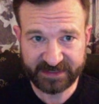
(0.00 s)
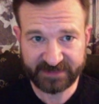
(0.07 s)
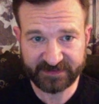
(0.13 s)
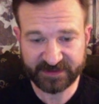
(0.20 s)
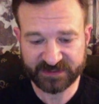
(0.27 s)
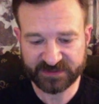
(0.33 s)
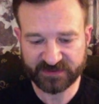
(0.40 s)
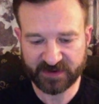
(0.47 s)

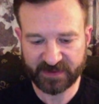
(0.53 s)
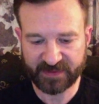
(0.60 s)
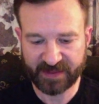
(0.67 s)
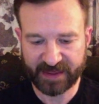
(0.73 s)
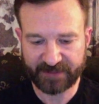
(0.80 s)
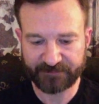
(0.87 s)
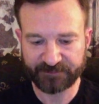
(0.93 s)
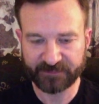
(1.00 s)
Let's try
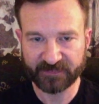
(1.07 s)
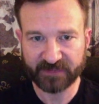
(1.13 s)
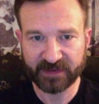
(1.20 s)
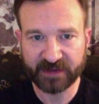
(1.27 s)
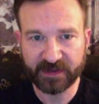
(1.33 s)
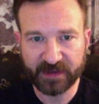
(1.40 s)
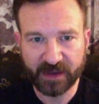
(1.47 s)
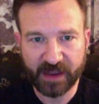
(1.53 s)
that.
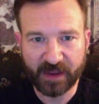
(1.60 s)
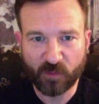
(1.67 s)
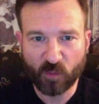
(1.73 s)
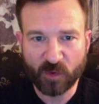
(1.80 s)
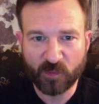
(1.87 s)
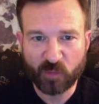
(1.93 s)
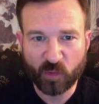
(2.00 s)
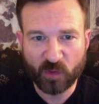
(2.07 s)
Okay,
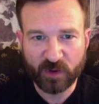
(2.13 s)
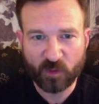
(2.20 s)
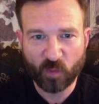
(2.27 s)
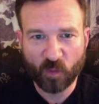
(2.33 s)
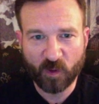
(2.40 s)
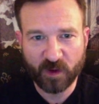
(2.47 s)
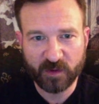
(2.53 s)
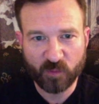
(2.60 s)

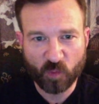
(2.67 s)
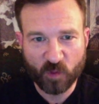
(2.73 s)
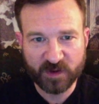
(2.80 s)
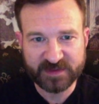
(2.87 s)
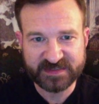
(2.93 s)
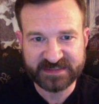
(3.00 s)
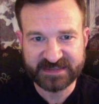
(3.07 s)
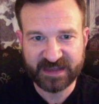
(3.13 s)

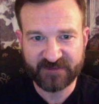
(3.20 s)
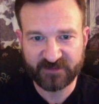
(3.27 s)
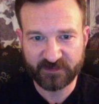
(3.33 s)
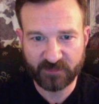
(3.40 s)
1.117